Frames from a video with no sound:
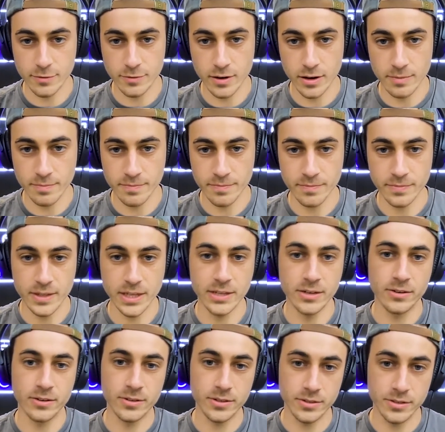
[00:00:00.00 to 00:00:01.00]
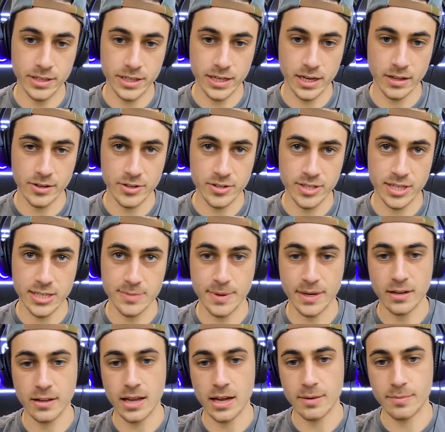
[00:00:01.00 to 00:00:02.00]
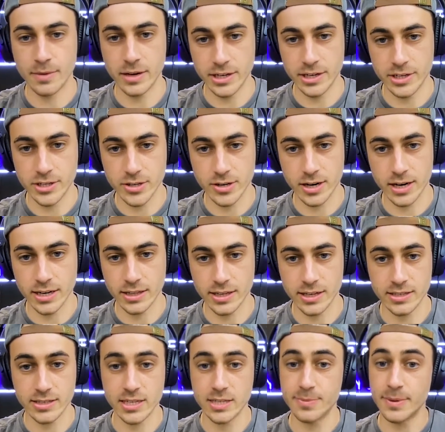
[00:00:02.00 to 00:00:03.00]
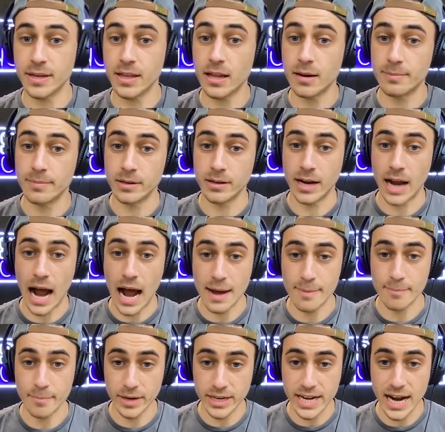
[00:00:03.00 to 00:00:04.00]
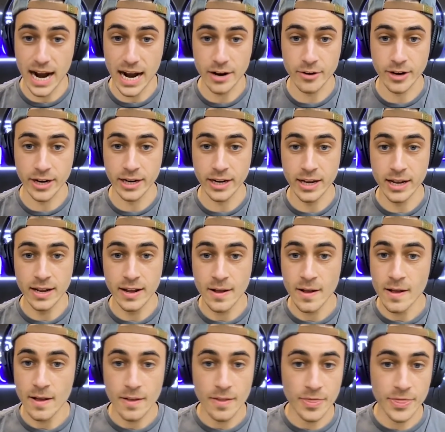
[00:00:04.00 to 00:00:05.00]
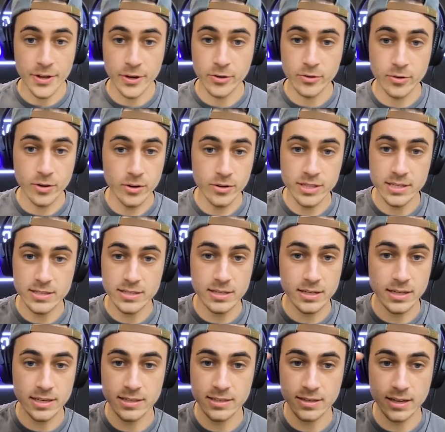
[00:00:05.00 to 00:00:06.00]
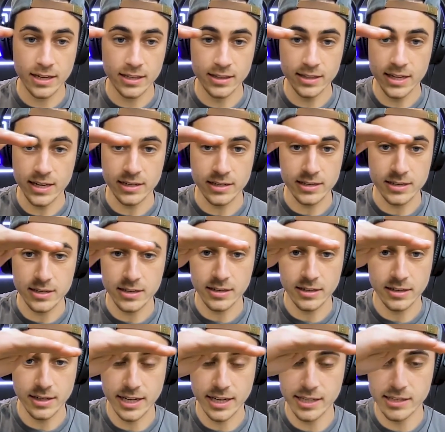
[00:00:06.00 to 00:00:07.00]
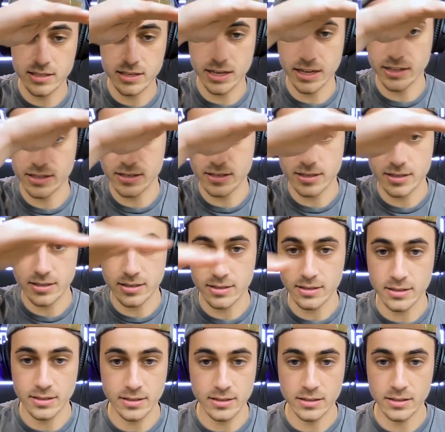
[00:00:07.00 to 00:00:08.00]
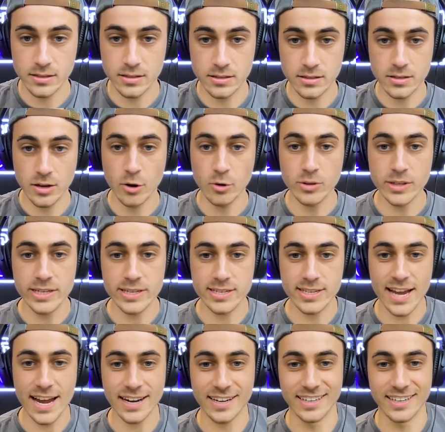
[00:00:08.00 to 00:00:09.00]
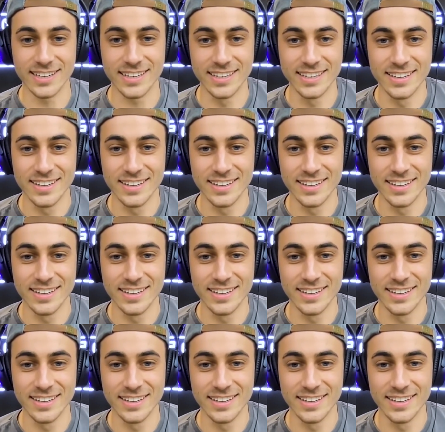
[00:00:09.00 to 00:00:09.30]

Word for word: of them. They don't do the others. They spend a lot of money trying things. They spend a lot of money money hiring. Their growth is is like this. It's it's totally stagnant.